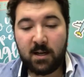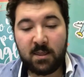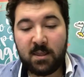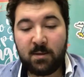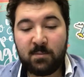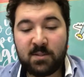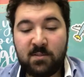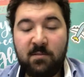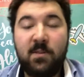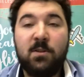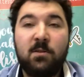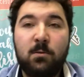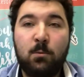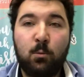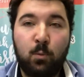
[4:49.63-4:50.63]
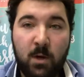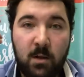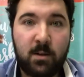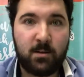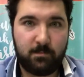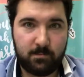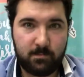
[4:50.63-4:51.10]
they must feel
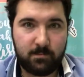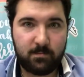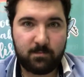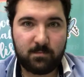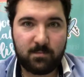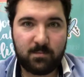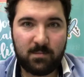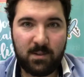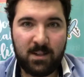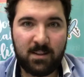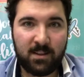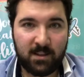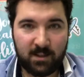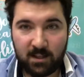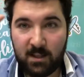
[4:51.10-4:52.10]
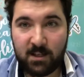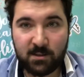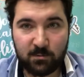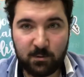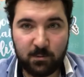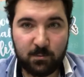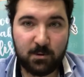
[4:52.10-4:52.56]
welcome in the
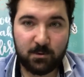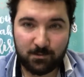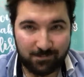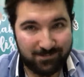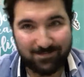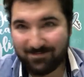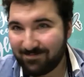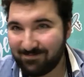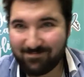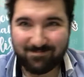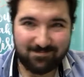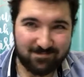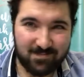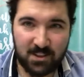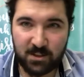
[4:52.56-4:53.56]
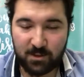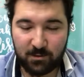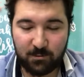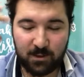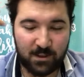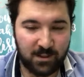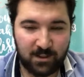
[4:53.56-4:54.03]
classroom or
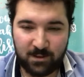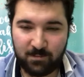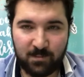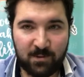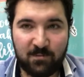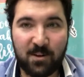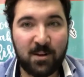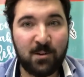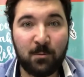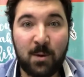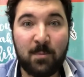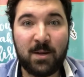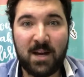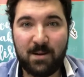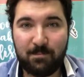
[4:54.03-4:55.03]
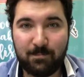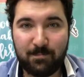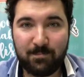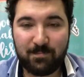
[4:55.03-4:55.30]
in front of the webcam.